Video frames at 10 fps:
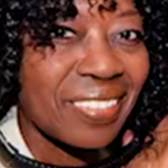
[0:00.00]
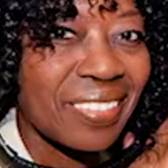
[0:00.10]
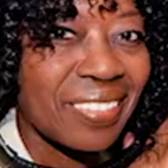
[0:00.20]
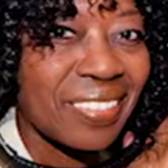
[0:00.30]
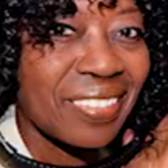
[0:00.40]

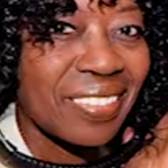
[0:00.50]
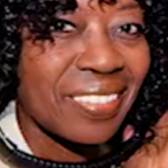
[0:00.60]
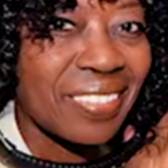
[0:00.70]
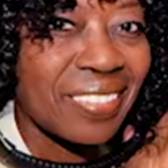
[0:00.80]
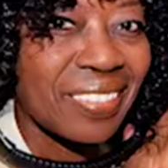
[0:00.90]

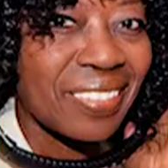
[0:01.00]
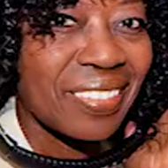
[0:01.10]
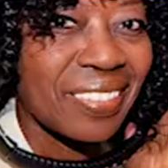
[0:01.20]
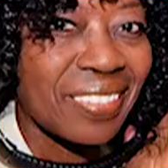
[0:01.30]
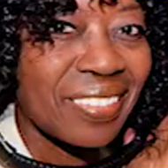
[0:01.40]

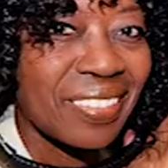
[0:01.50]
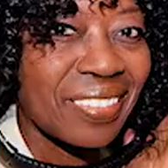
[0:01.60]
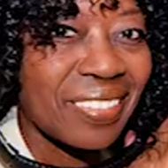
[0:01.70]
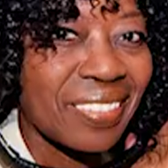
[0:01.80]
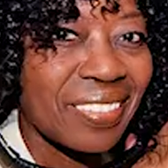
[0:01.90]

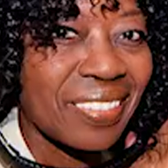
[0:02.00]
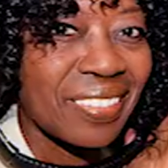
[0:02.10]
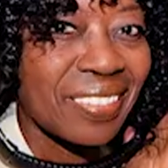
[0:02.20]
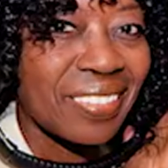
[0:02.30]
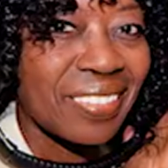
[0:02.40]

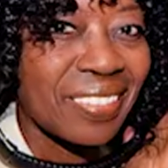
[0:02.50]
(not speaking)